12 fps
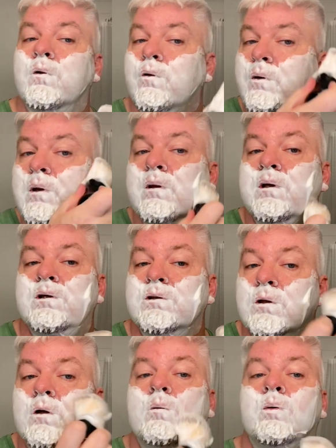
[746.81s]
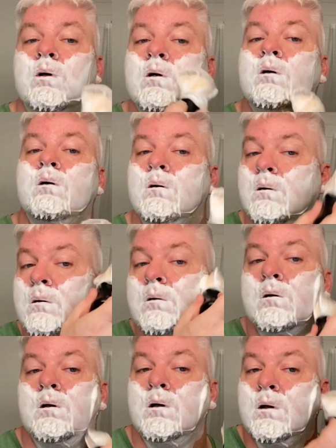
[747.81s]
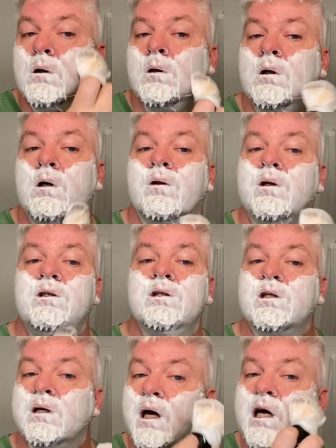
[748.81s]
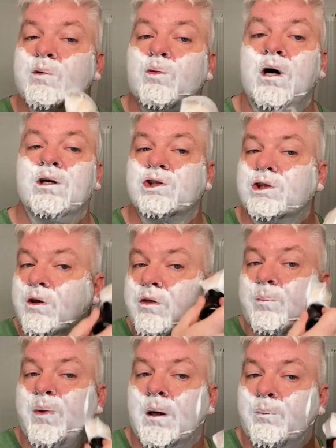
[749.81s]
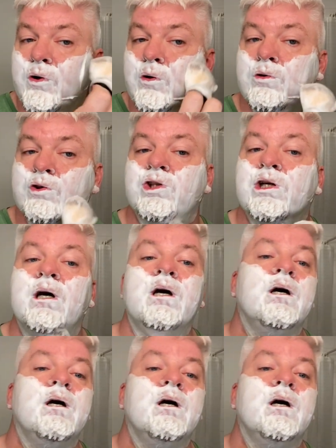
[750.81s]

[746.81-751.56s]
Look at this soap. This is a nice rush the Big Bruce.